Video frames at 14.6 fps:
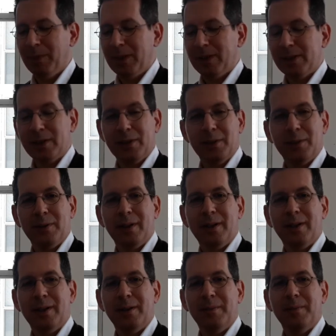So
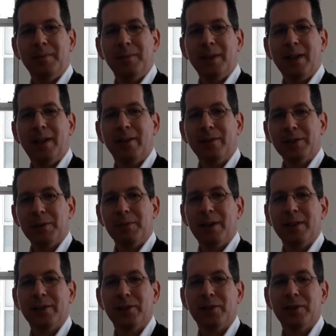um, I also
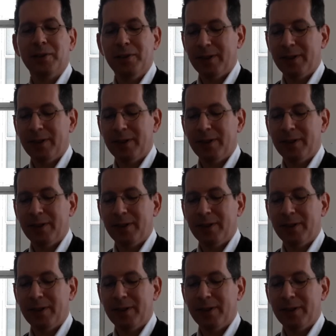wanted to show you